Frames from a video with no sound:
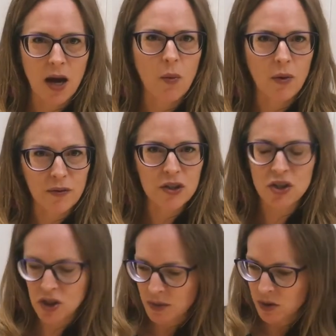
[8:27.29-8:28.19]
I want fish
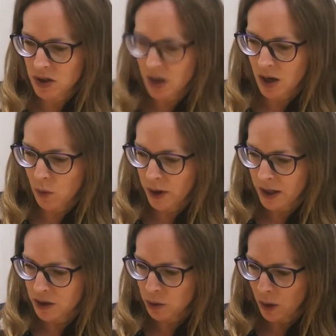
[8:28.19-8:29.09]
and chips tonight. What
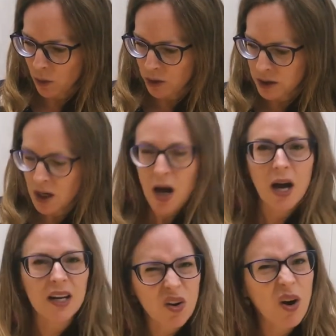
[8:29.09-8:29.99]
else do I want?
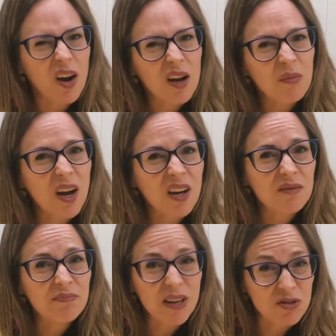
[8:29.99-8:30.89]
I quite like my
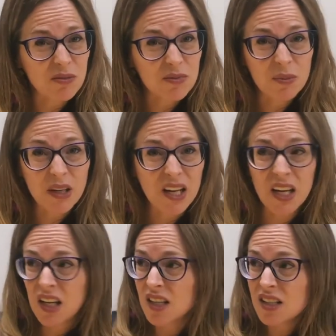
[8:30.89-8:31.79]
bedroom to be
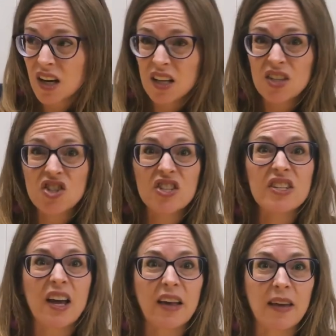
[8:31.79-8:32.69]
clean and tidy, just
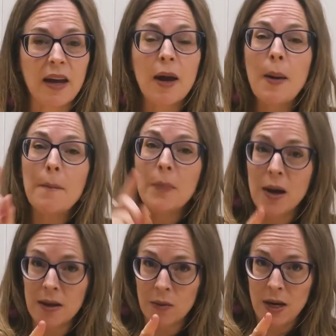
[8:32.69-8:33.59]
like that.
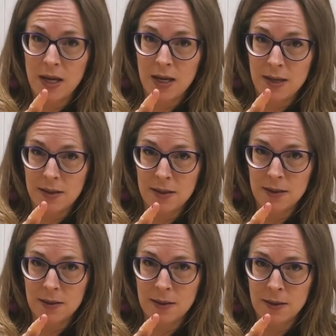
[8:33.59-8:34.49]
By the way,
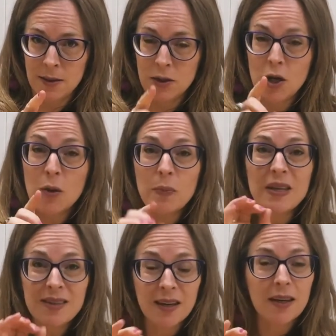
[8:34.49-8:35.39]
kids, don't be
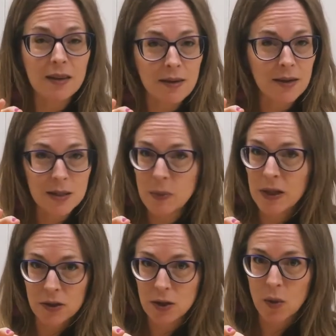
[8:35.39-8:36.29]
thinking that these
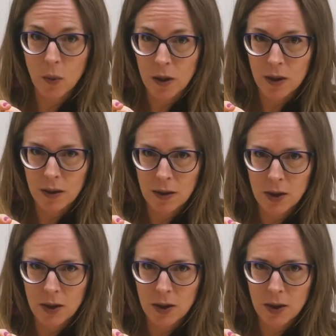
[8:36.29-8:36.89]
spells don't work.